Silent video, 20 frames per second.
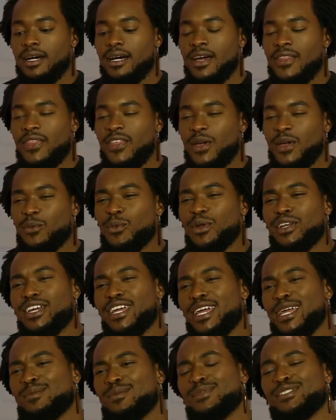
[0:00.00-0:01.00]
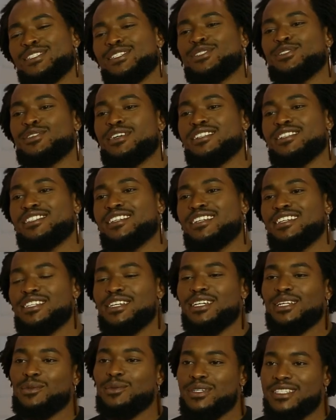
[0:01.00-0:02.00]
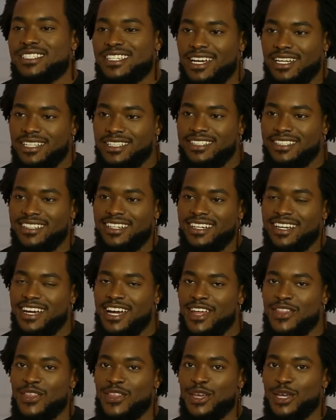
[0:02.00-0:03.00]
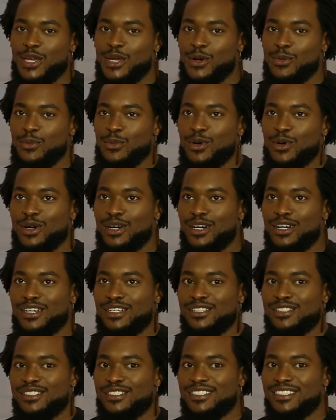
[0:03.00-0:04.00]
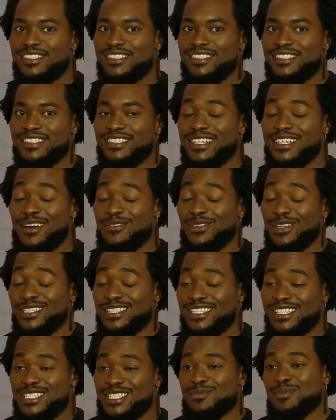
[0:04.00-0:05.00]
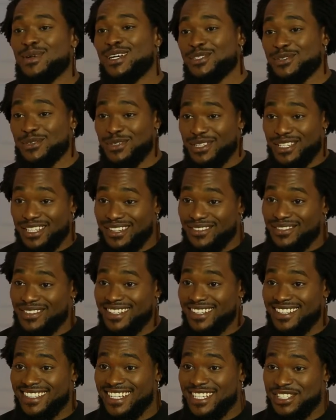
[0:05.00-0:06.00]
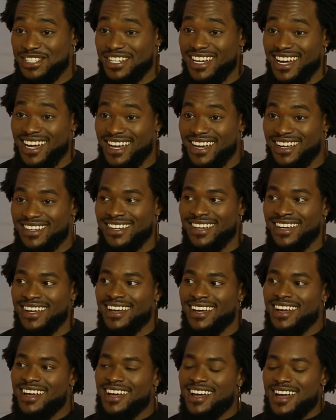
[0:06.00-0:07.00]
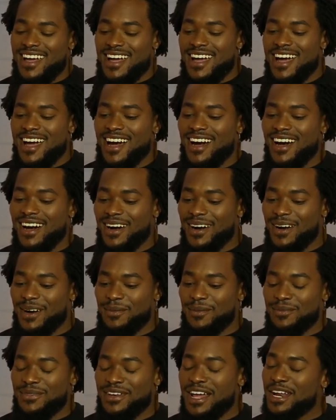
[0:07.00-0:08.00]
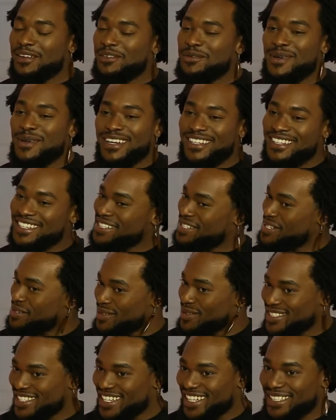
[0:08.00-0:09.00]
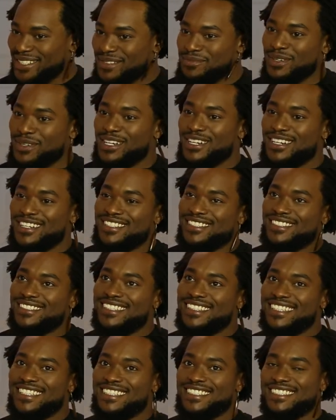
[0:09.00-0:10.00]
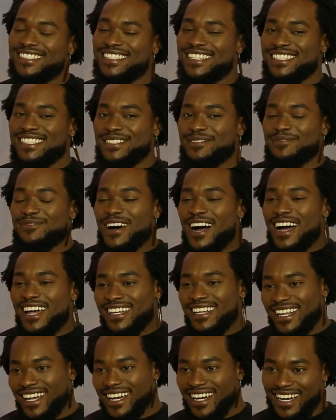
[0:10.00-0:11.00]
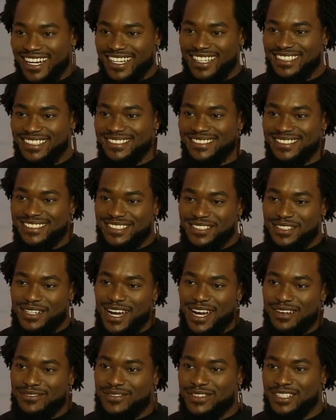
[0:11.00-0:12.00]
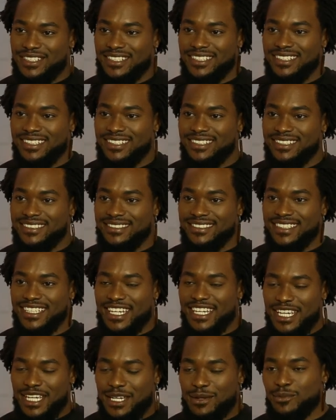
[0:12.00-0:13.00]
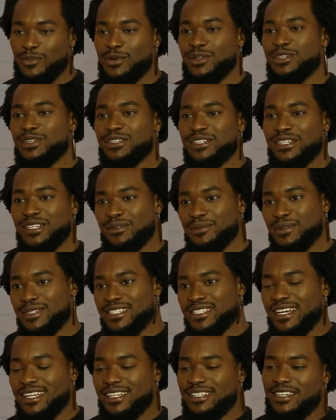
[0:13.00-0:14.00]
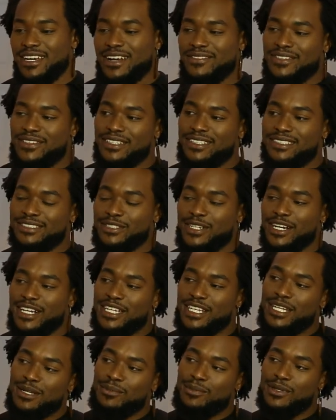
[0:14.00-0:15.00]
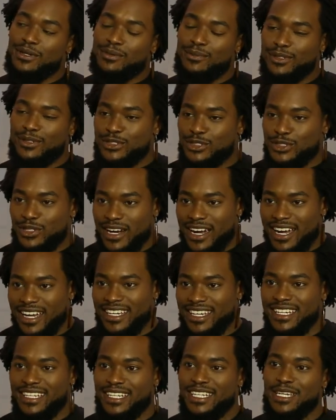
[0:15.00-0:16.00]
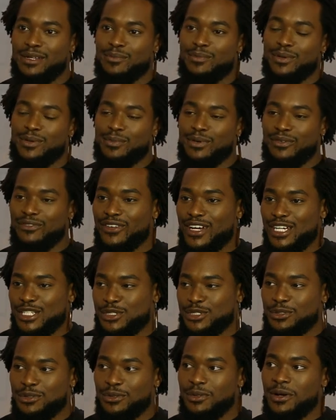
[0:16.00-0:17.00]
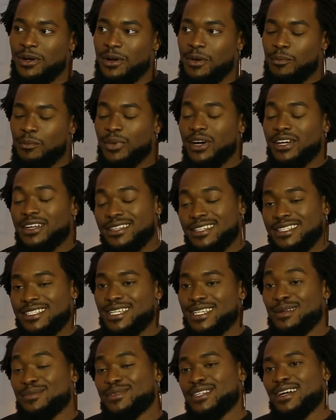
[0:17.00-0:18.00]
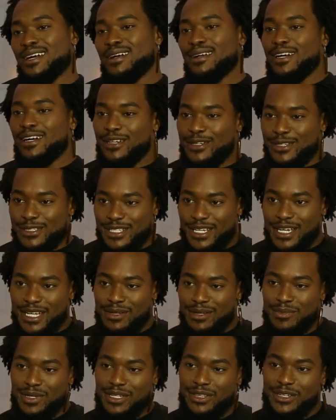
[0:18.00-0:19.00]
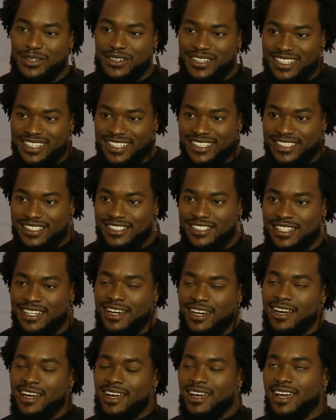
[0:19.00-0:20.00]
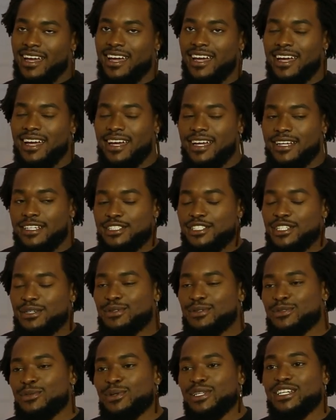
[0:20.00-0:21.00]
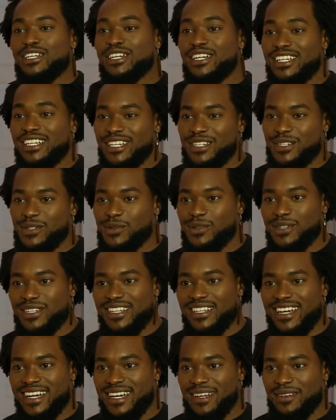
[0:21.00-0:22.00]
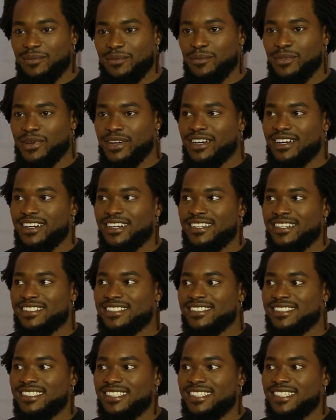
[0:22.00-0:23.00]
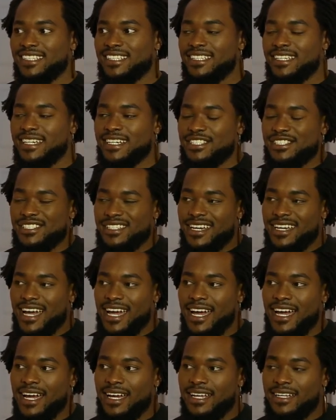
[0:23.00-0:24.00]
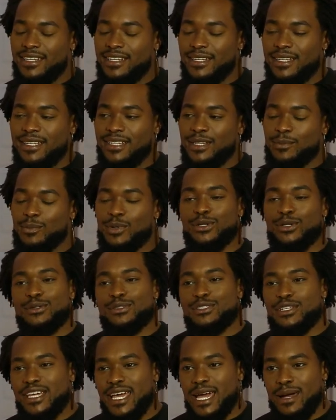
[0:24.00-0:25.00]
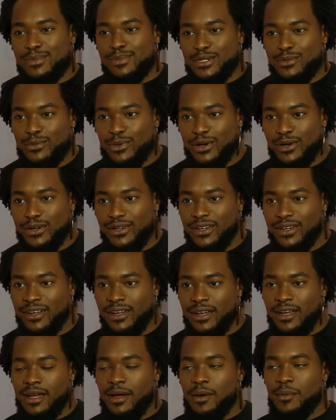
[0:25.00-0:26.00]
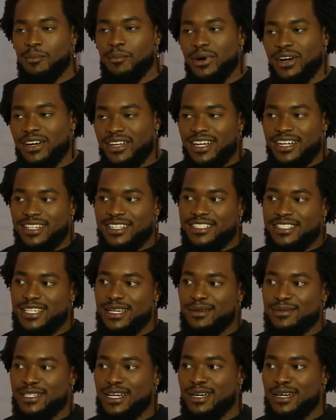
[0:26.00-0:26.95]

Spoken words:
I think when it came to Tracey and dealing with talent, I think it was definitely a special gift that she had. Not everybody can deal with talent because it's a fine line you have to keep when you're dealing with talent. You have to try to keep them on track and keep it professional, but at the same time, understand and meet their needs. And she was really good at doing that because, yes, she had the producer cap to work, but at the same